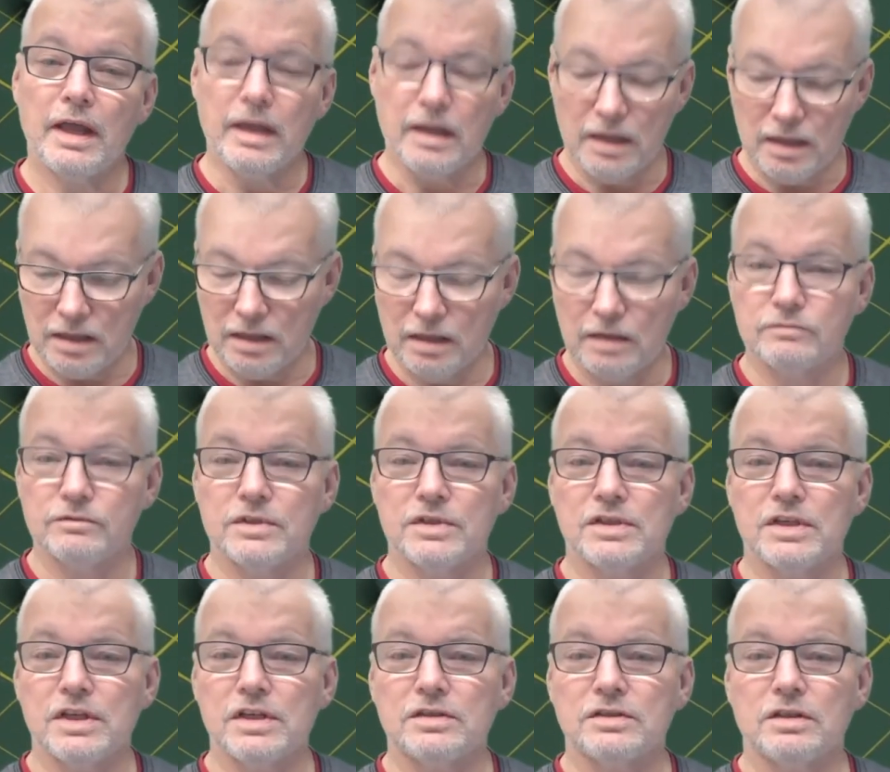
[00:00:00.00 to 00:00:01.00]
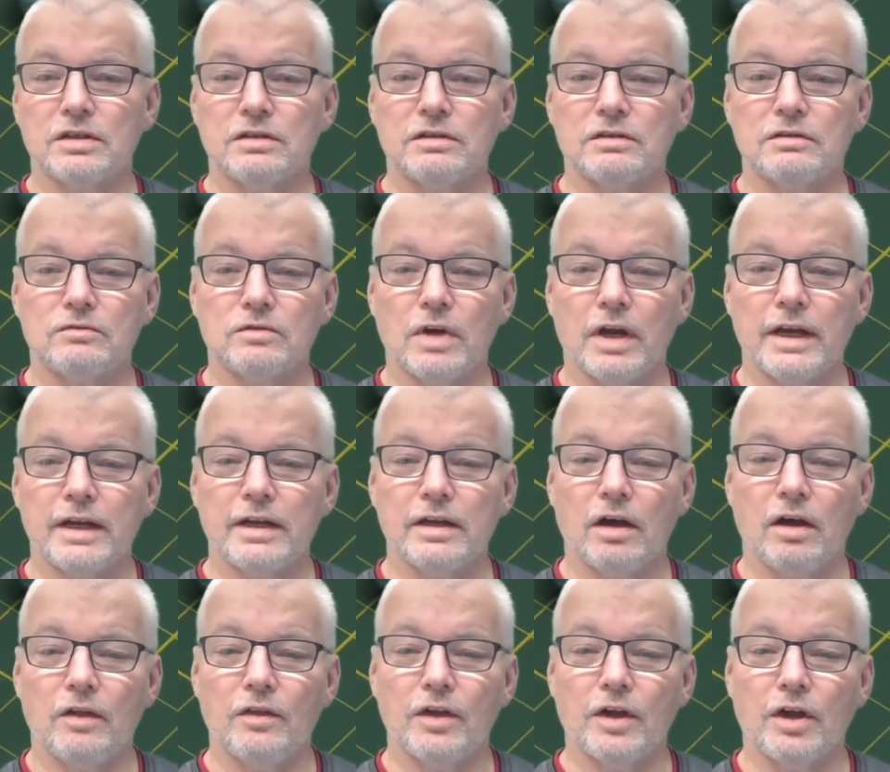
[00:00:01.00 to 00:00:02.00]
a resistor right
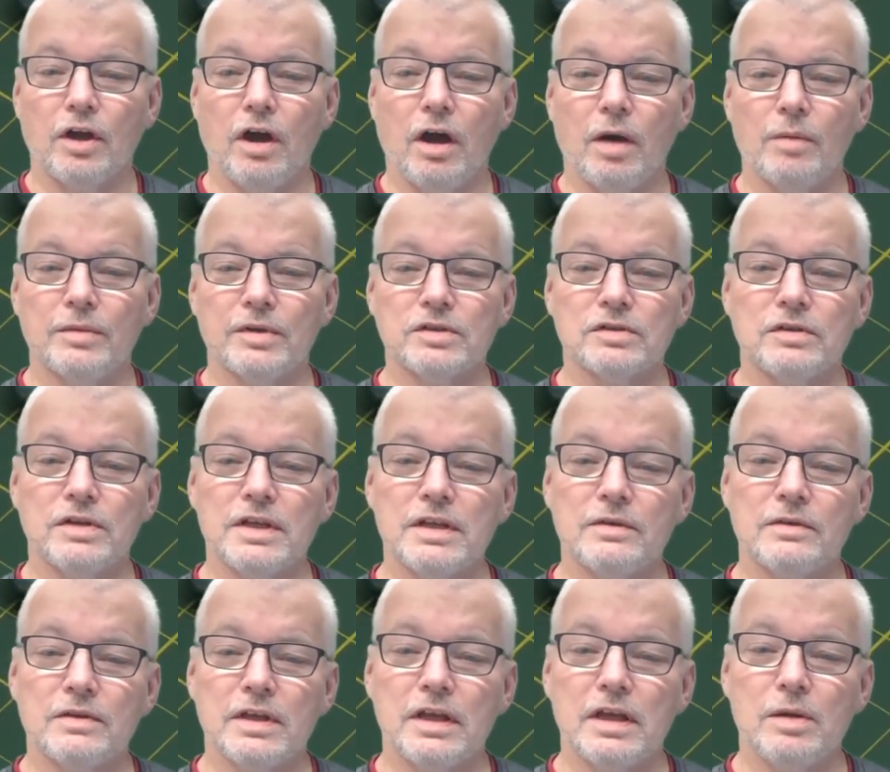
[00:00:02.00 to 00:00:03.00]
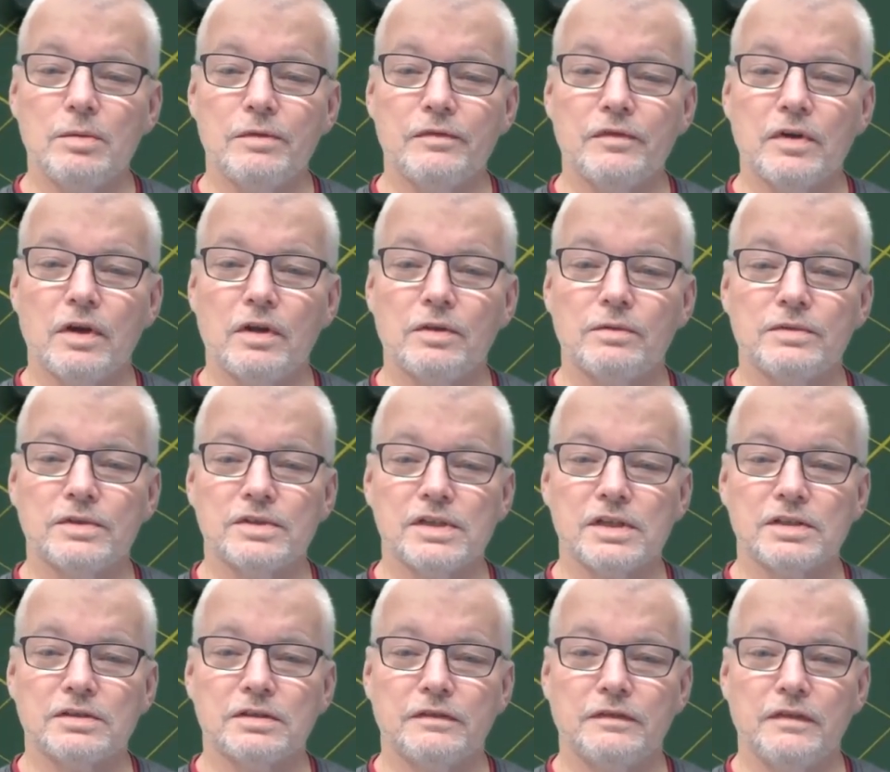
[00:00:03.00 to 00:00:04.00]
on the common. So here we've got the
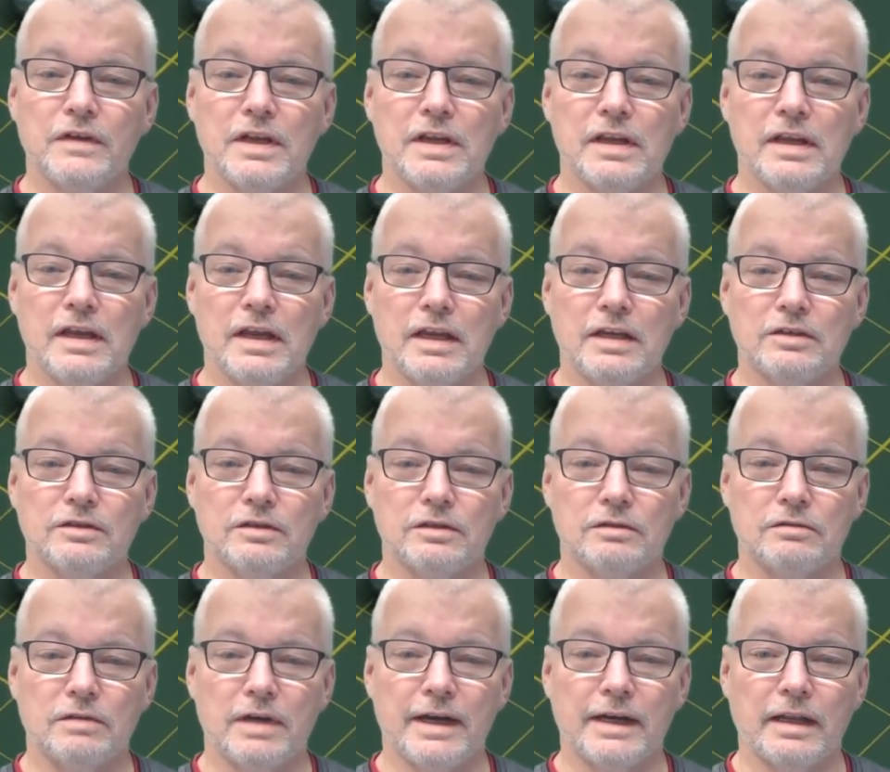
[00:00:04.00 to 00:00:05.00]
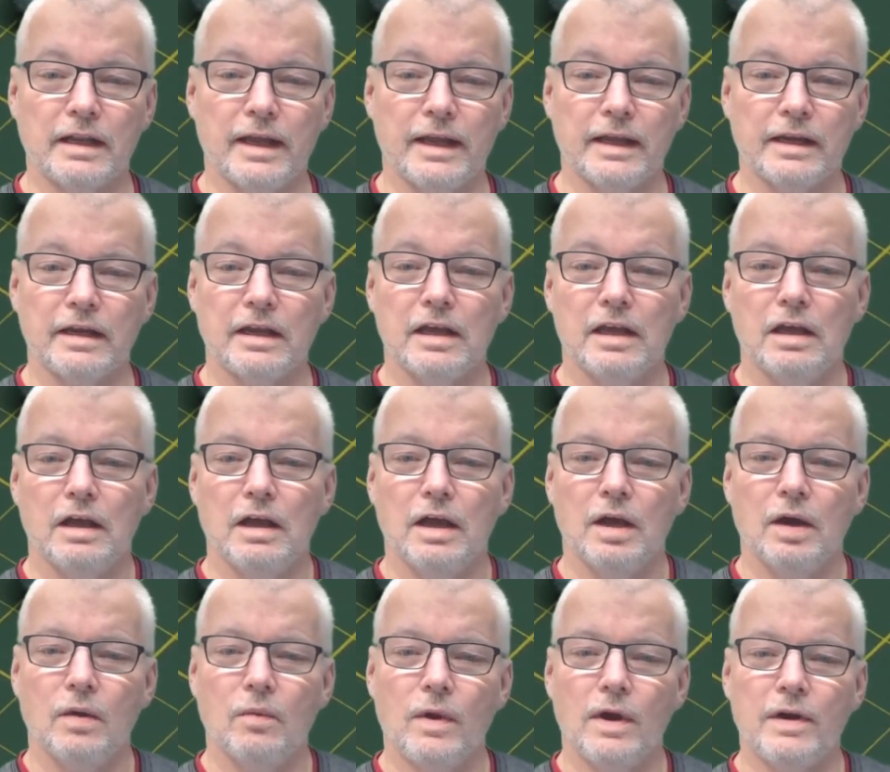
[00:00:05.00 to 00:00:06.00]
resistor feeding into the red leg.
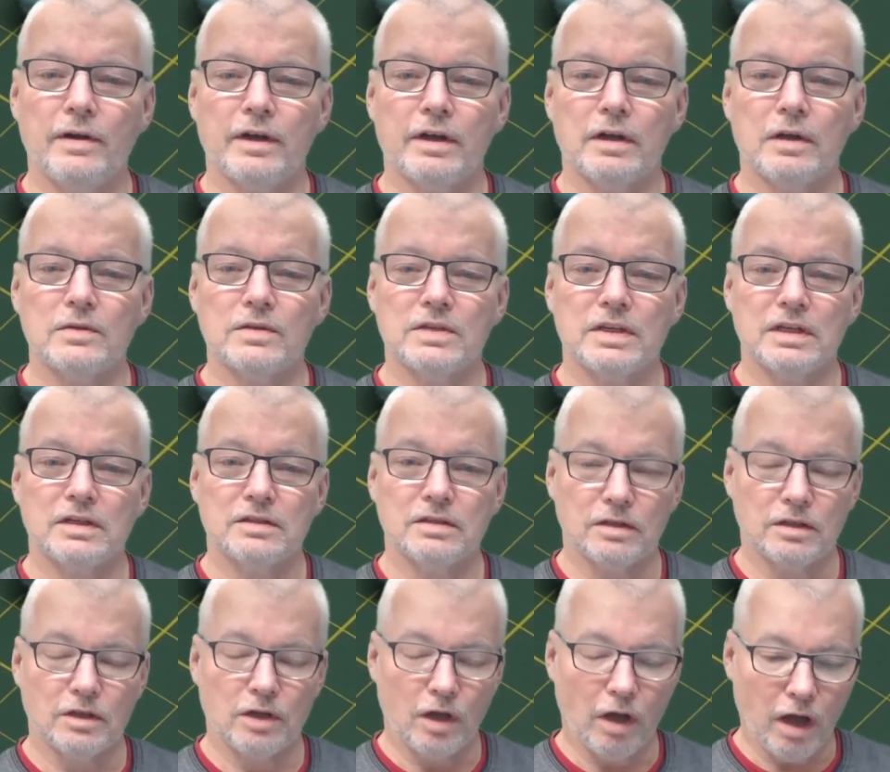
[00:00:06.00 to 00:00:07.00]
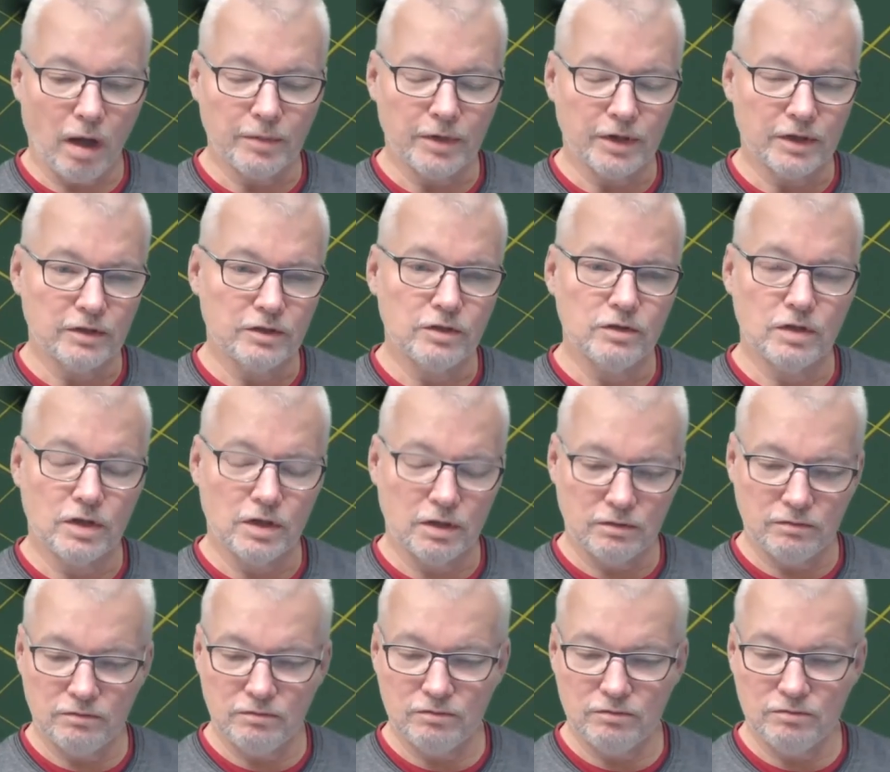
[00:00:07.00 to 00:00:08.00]
Where it goes into the common, you
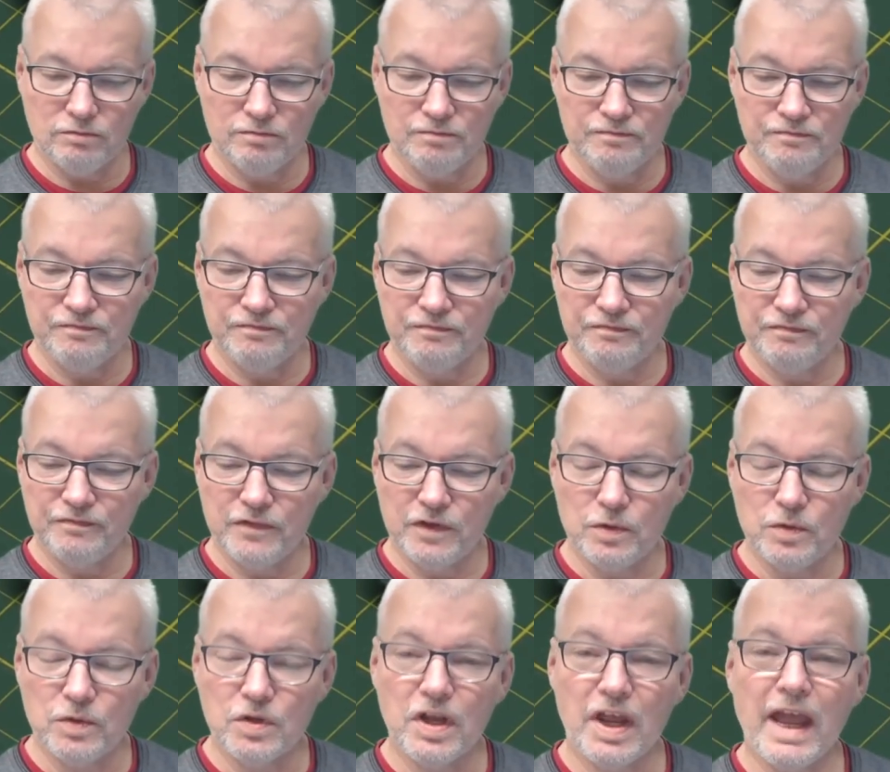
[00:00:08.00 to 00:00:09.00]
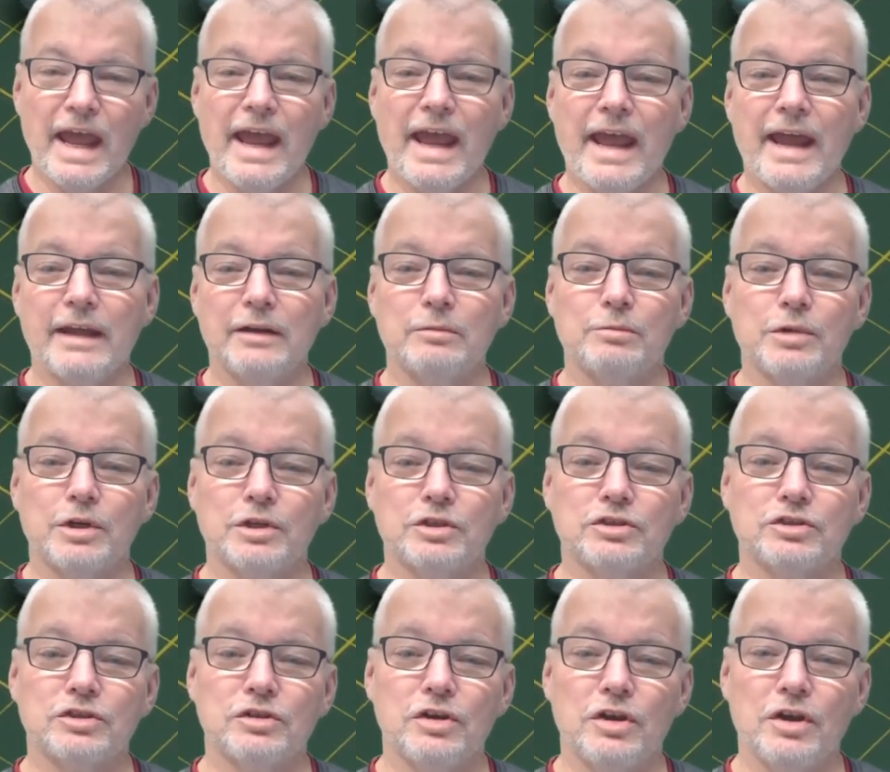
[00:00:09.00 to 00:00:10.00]
can
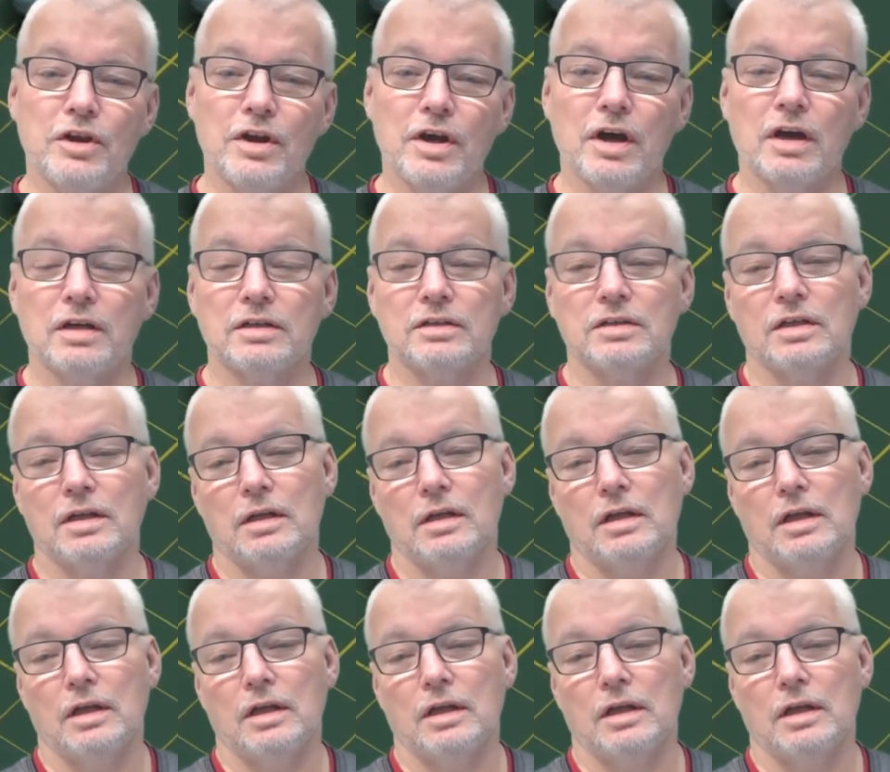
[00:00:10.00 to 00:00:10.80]
but should not